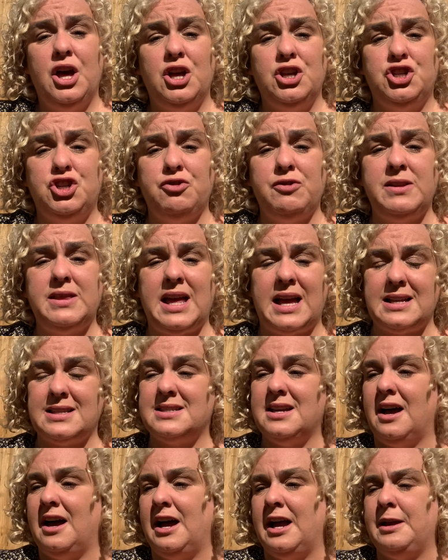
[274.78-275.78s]
During that
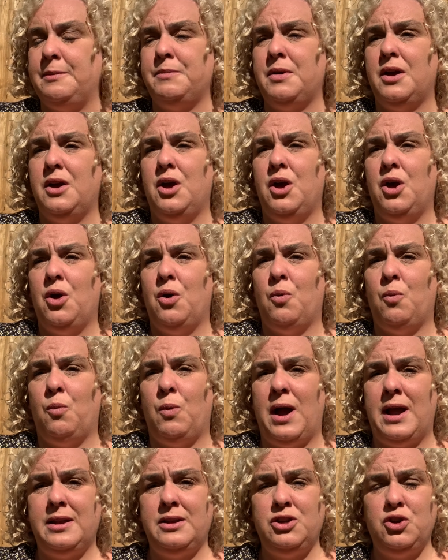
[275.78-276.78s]
time,
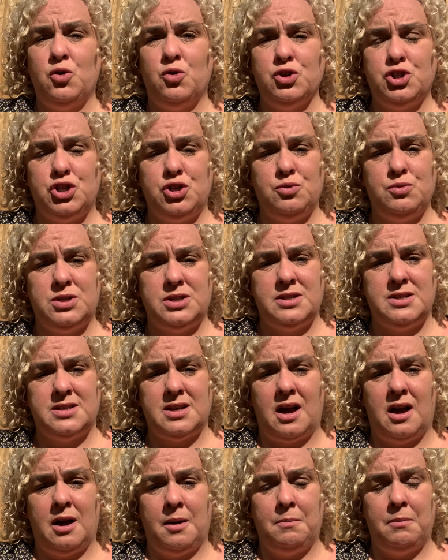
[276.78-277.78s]
when your tutors
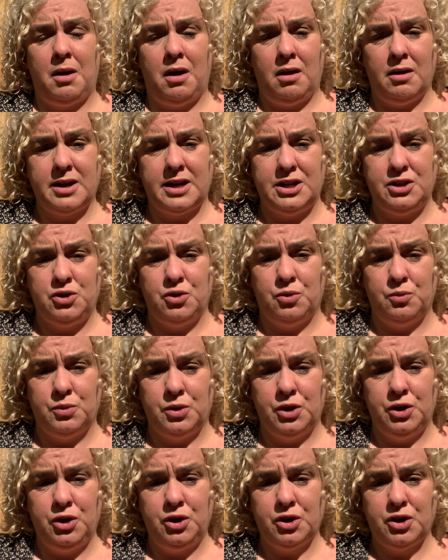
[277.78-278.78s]
are marking your
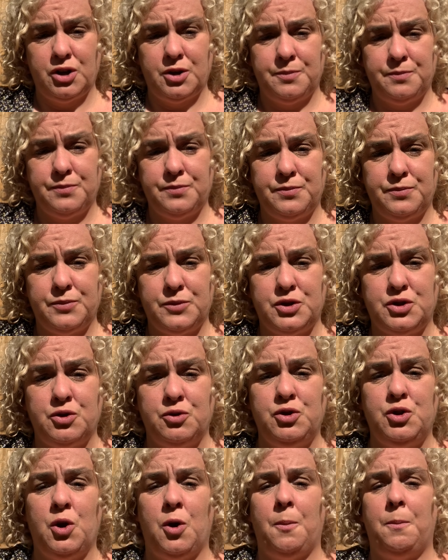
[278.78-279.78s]
work, so
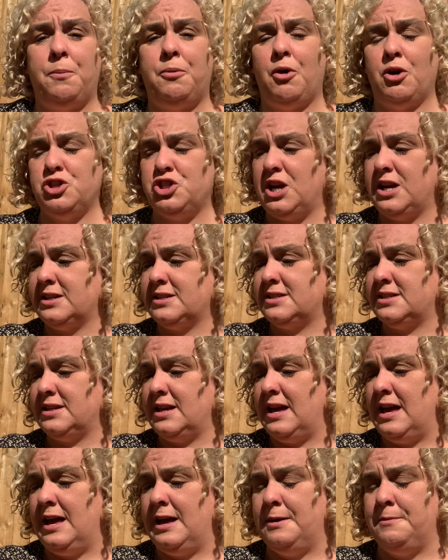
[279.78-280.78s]
your project
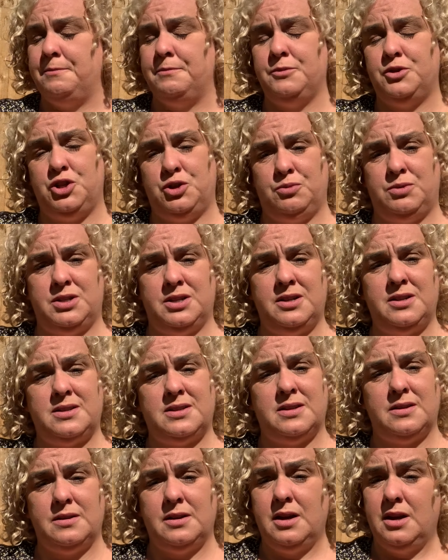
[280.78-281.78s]

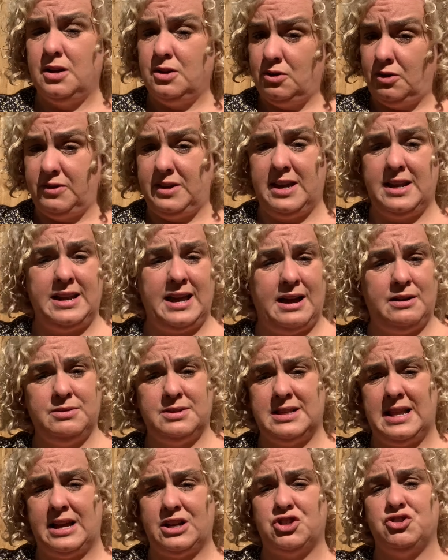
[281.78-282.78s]
tutors, not the
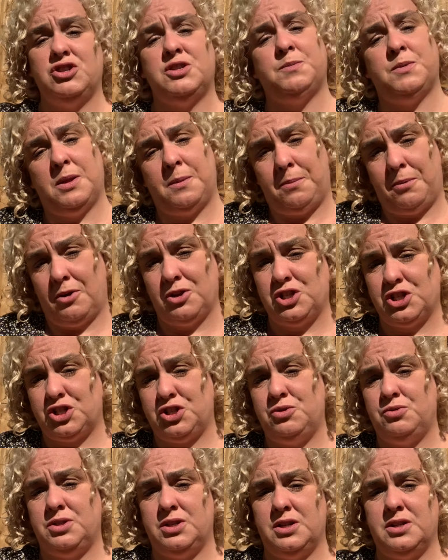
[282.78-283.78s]
in-house lecturers, but the project
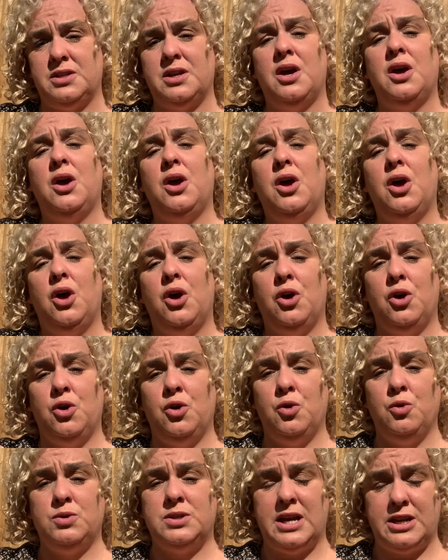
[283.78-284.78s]
tutors
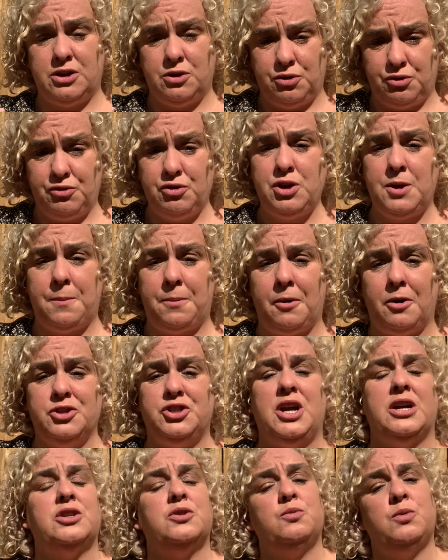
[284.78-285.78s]
who take you through your
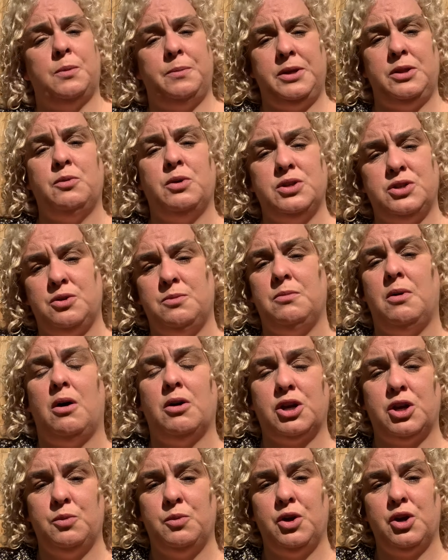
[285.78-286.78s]
project will be the ones who
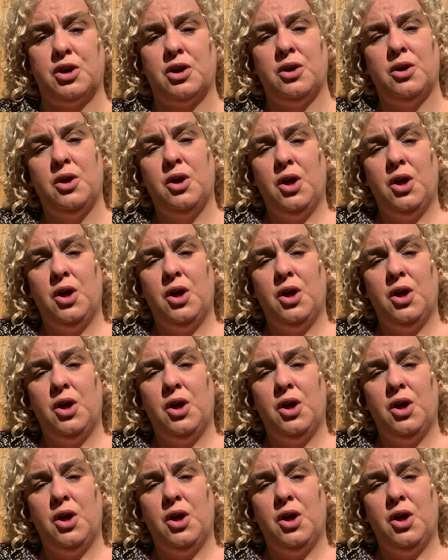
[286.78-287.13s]
mark your work.